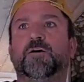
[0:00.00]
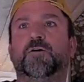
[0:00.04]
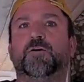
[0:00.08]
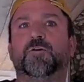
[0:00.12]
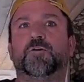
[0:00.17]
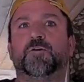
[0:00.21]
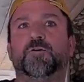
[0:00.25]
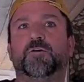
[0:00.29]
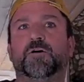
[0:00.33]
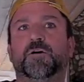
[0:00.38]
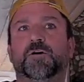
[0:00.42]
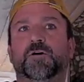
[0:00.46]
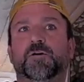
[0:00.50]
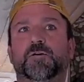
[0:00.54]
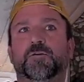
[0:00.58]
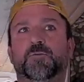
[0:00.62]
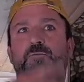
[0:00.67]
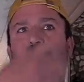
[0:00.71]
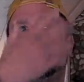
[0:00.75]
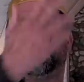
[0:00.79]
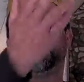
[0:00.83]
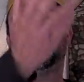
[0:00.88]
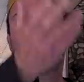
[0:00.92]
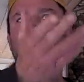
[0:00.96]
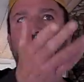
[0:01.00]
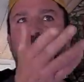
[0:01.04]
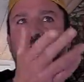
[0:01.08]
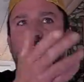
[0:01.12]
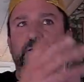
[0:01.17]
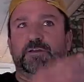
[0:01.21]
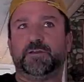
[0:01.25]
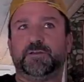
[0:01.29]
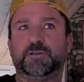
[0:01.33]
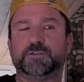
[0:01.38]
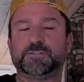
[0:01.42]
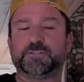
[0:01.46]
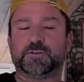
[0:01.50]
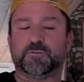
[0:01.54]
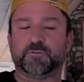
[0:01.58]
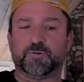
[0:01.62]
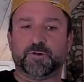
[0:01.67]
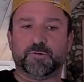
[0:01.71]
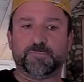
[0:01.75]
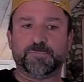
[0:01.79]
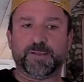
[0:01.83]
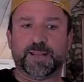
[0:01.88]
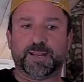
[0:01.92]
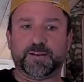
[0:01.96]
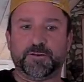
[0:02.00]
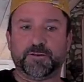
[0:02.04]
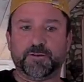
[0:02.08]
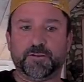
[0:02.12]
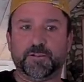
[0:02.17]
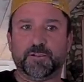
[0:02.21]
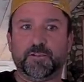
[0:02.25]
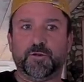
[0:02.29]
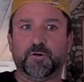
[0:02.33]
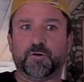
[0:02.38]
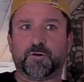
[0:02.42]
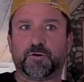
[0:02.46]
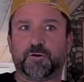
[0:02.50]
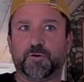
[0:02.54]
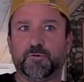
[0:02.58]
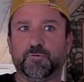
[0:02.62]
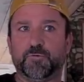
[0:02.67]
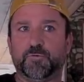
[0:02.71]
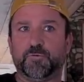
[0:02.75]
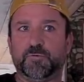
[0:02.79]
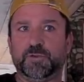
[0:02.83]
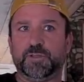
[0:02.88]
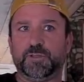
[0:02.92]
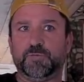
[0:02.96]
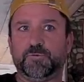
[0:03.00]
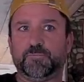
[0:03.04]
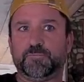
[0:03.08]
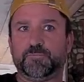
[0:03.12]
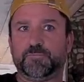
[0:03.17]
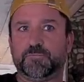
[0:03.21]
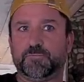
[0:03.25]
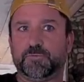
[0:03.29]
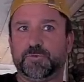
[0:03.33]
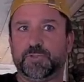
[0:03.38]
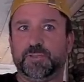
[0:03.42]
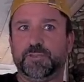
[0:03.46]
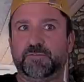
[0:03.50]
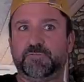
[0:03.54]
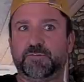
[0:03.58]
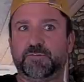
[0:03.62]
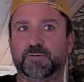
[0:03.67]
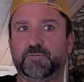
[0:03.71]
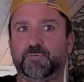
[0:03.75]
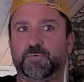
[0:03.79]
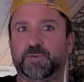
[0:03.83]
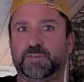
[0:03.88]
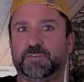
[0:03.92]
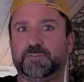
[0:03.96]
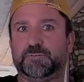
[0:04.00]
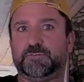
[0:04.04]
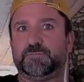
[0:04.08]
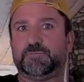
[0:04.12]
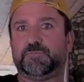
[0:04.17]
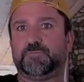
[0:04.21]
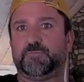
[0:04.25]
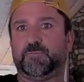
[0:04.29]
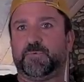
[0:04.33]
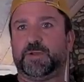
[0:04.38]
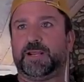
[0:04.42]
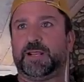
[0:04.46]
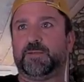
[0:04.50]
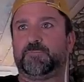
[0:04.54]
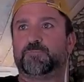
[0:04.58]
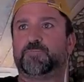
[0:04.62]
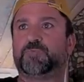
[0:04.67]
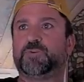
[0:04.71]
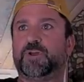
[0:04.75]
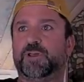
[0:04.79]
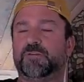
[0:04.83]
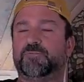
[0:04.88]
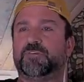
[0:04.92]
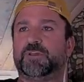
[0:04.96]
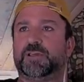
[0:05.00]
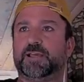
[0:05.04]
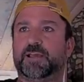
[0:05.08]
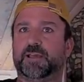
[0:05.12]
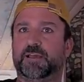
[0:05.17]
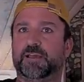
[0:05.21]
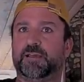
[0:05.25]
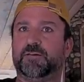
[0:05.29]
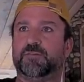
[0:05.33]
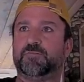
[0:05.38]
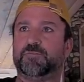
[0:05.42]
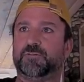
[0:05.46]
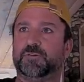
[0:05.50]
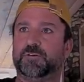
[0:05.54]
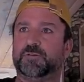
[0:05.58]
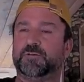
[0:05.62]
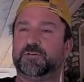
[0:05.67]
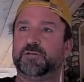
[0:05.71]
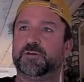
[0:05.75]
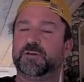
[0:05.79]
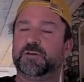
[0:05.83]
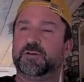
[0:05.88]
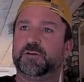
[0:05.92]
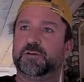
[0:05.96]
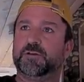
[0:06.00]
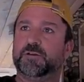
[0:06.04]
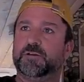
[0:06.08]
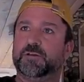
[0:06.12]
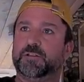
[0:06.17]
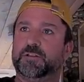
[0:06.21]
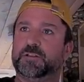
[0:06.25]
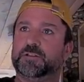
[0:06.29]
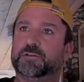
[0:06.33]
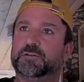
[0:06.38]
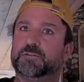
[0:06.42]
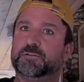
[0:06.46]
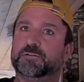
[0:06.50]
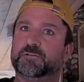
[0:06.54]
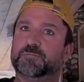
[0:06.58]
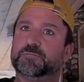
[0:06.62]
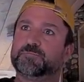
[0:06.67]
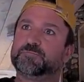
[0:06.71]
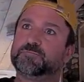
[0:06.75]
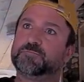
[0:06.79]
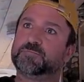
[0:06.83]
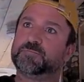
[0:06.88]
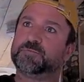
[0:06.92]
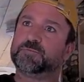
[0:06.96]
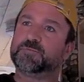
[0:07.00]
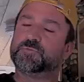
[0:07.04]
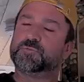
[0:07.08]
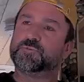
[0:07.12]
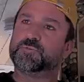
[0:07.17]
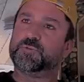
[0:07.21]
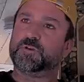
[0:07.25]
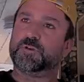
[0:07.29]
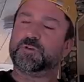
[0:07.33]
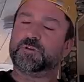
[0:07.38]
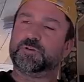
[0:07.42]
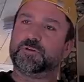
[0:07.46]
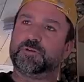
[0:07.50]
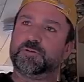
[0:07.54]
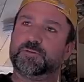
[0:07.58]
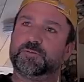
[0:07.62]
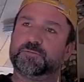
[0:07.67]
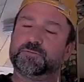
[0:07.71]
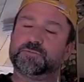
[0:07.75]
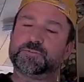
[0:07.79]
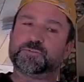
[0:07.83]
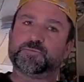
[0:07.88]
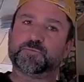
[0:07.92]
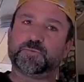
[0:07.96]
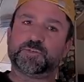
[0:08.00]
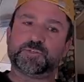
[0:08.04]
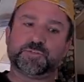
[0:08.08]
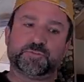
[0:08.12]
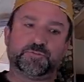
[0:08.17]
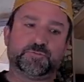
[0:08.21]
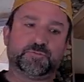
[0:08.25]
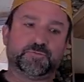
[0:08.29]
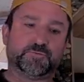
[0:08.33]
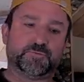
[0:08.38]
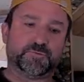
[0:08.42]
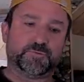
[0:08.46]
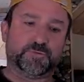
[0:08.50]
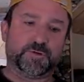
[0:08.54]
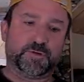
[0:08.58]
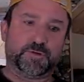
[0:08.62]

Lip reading: Or with the solar panel, or even with when I'm driving, I have a little switch to